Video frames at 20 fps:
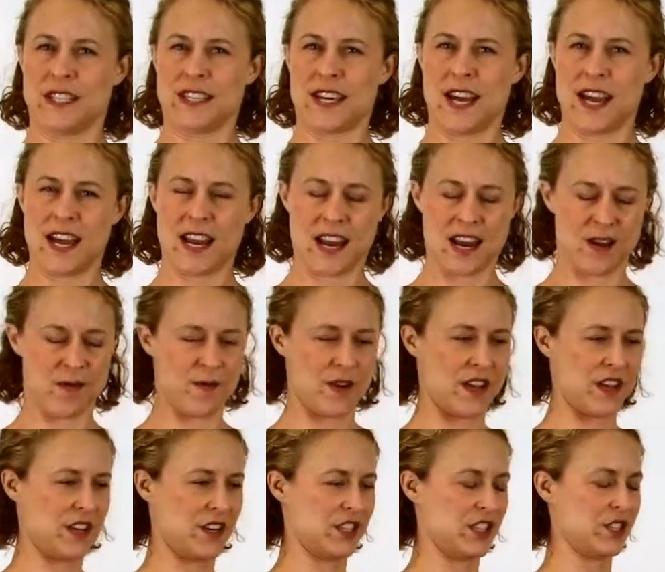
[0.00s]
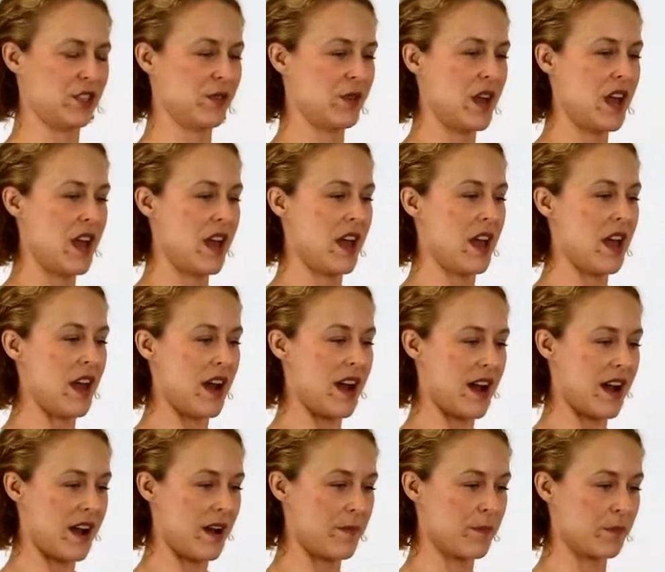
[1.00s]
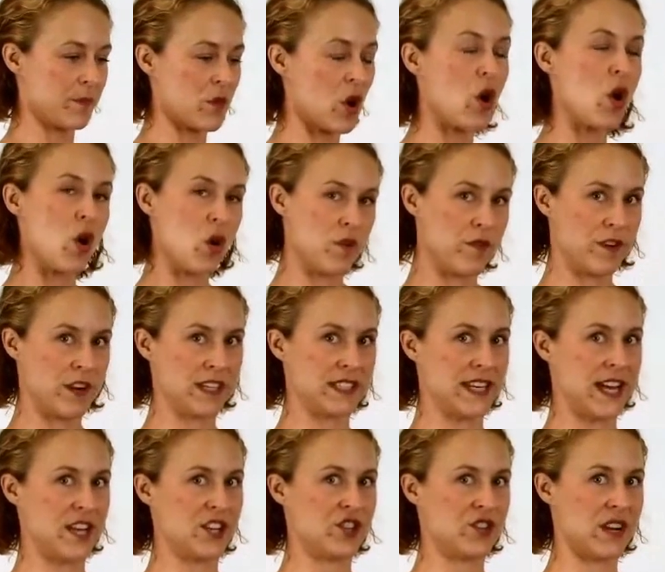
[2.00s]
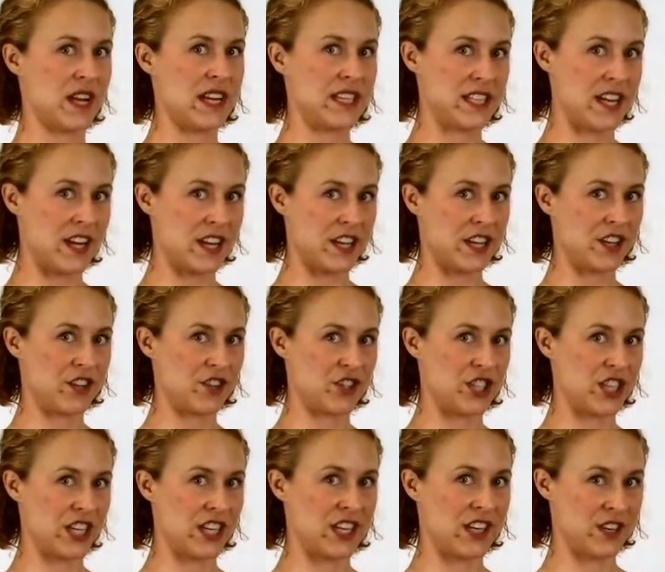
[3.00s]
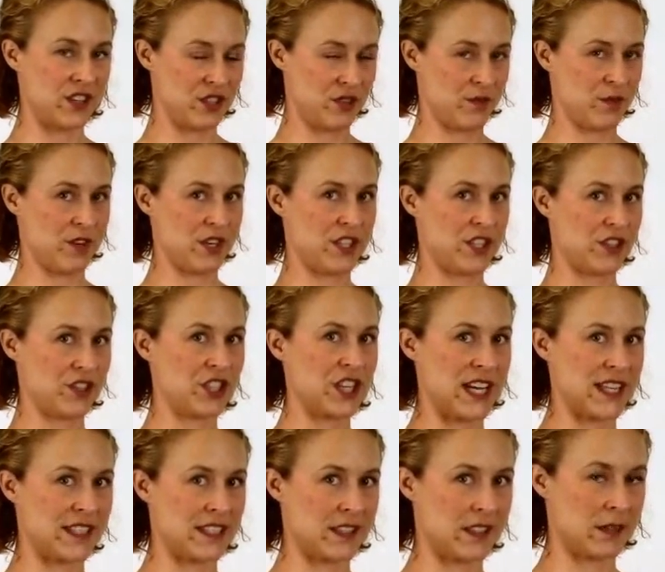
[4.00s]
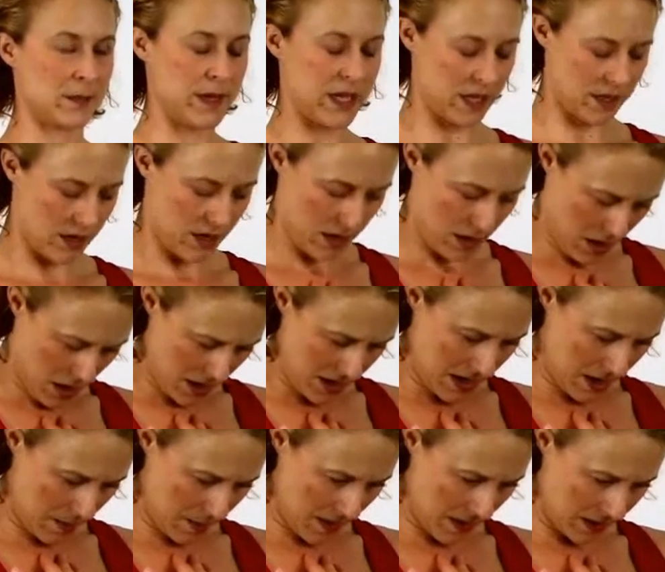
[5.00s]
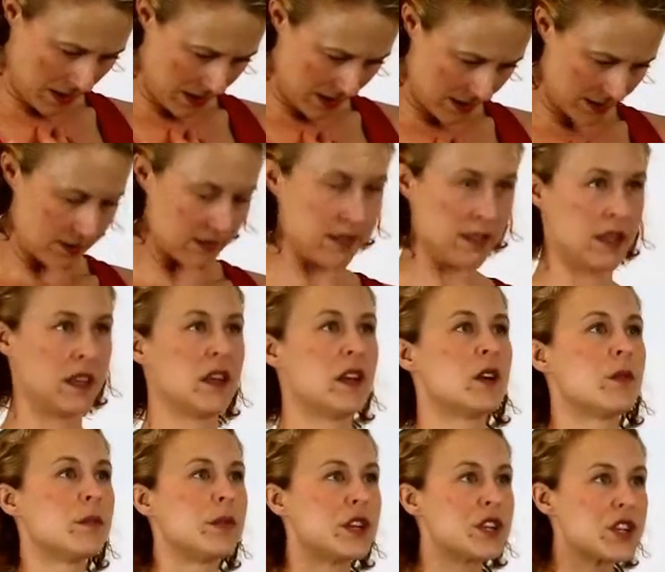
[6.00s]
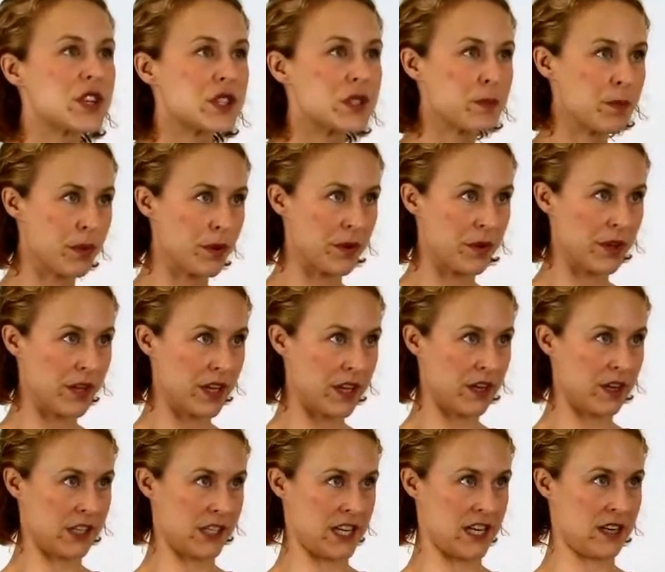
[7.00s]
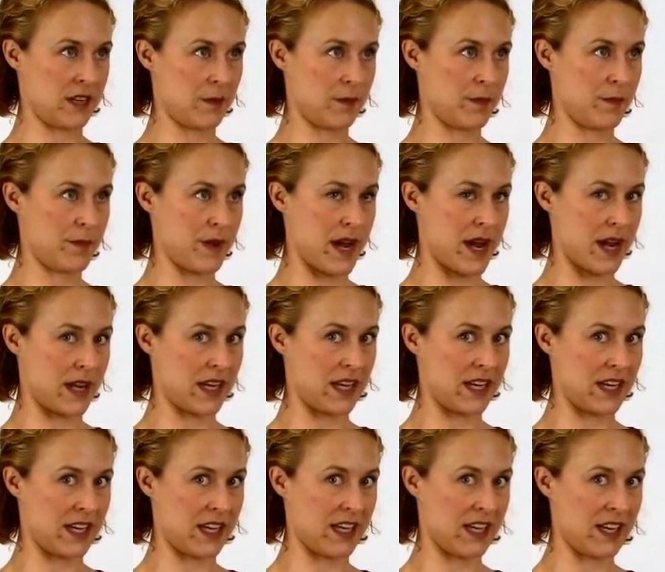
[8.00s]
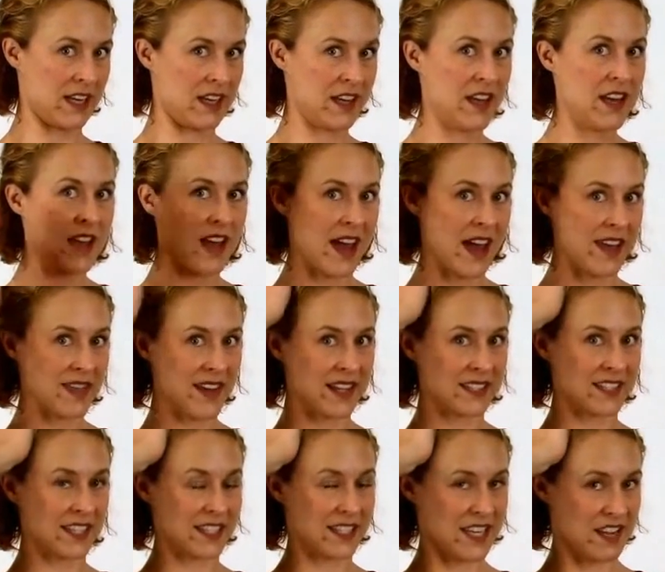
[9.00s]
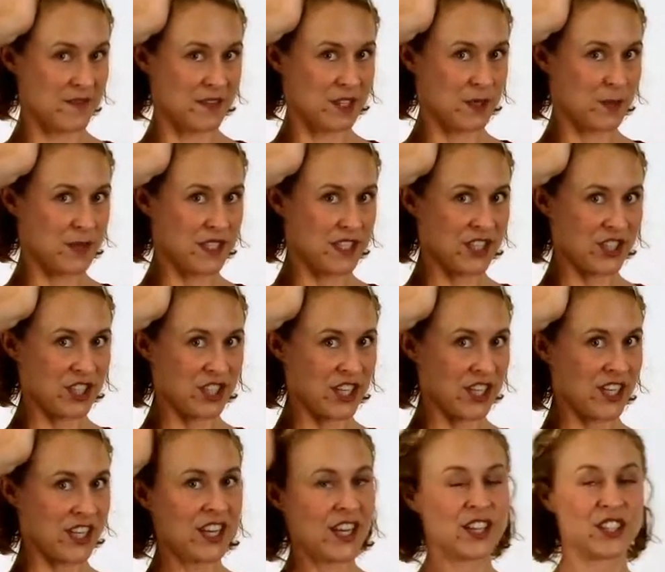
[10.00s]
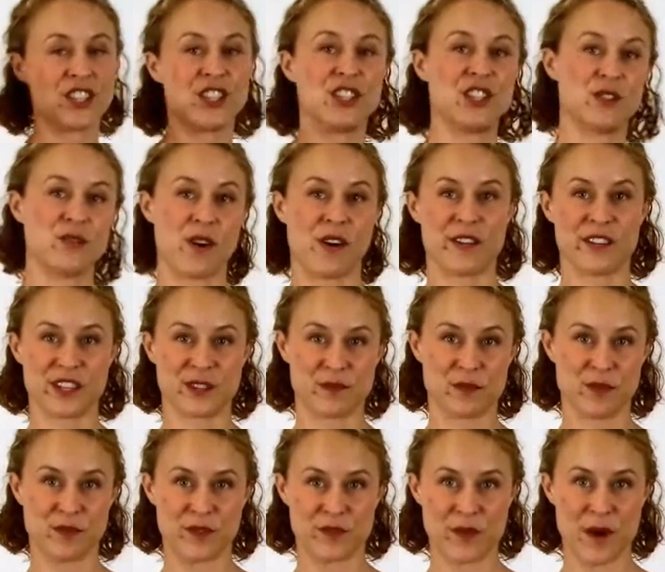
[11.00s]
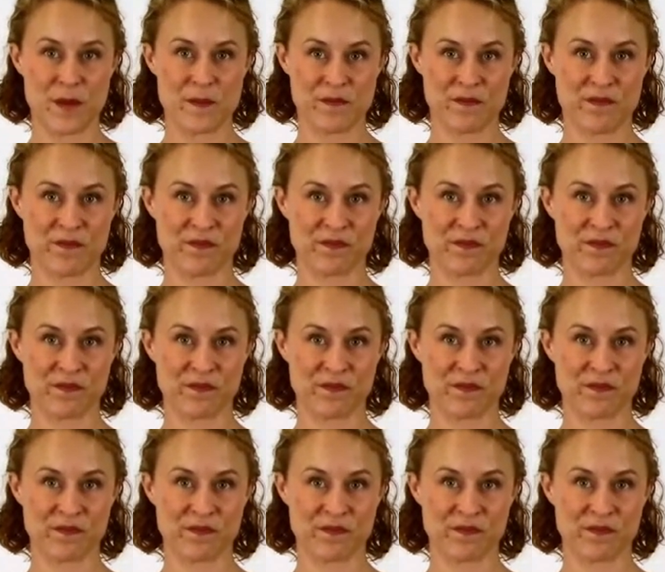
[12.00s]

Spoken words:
side, and I want you to over-exaggerate, tucking your chin towards your chest a little bit. Not down like this, but just pulling your neck back and in. And that's the safest position to do all these moves from.